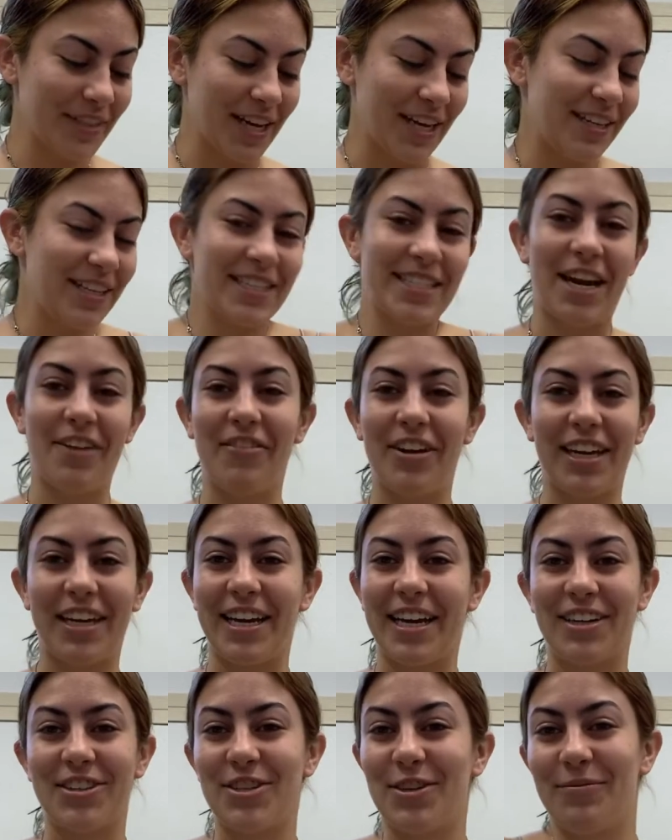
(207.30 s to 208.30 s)
Doesn't have any
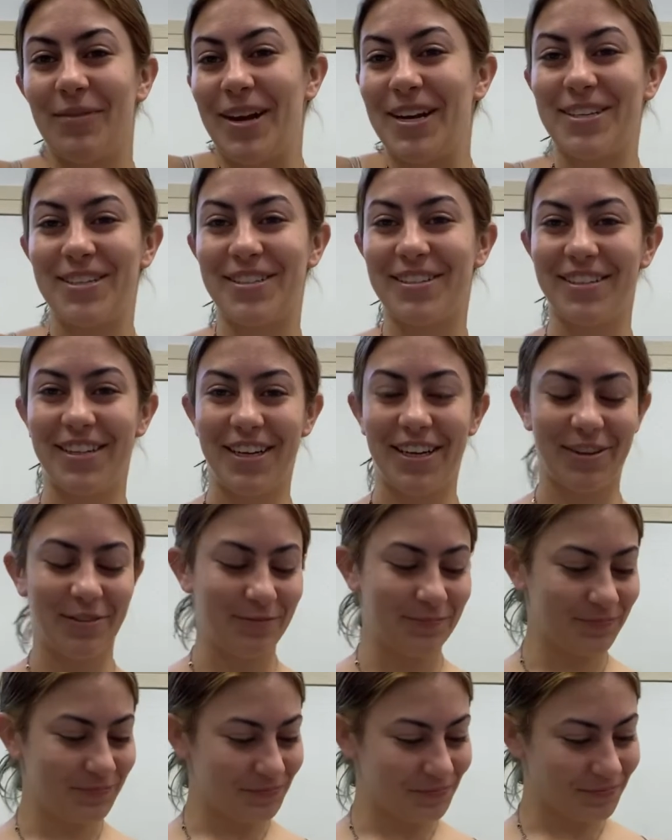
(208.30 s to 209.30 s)
connection, but I just, you know,
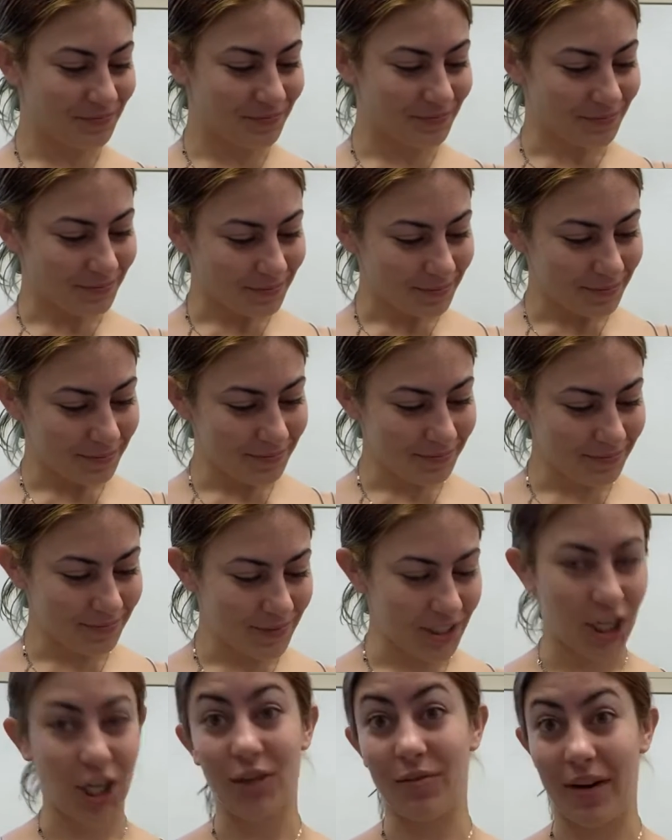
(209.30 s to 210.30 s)

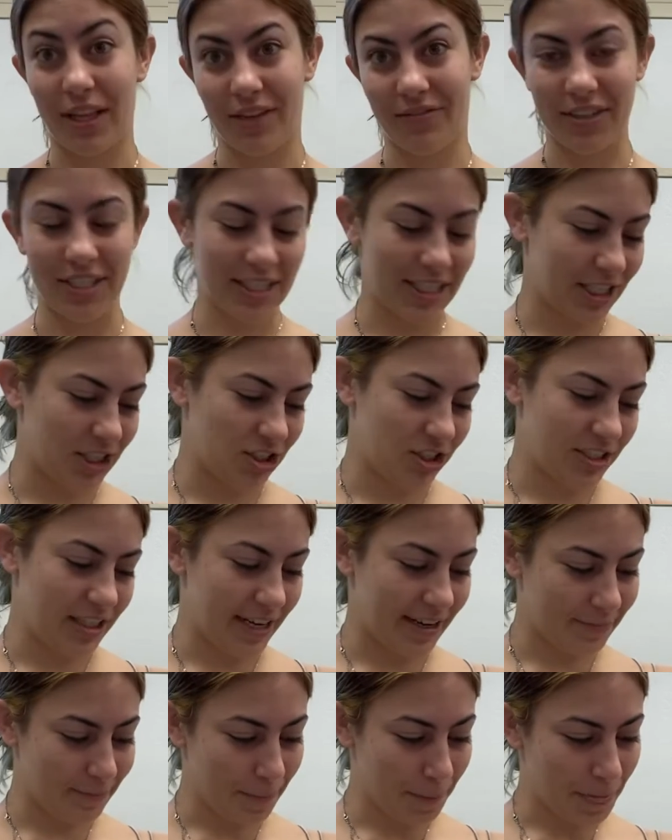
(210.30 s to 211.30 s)
or relevance, I should
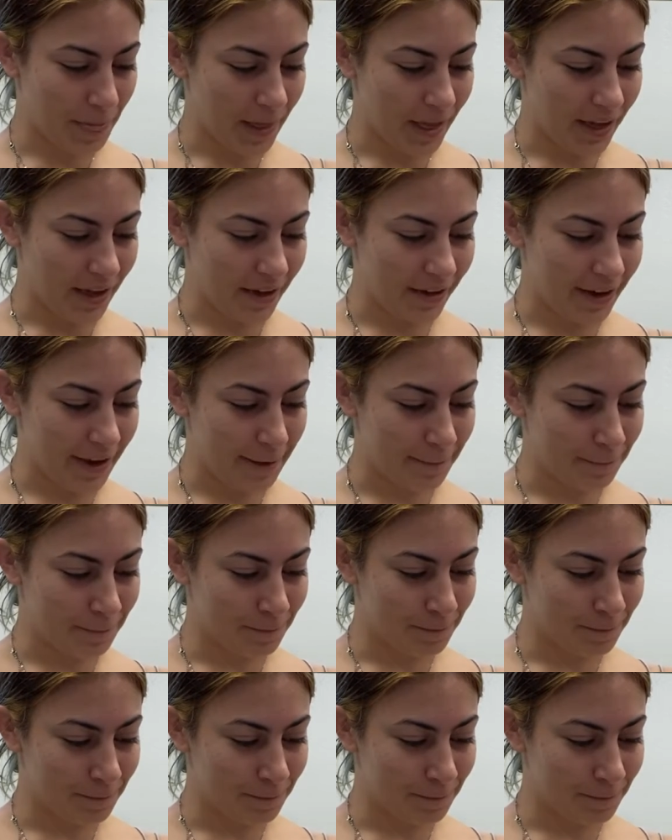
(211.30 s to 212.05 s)
say. Okay.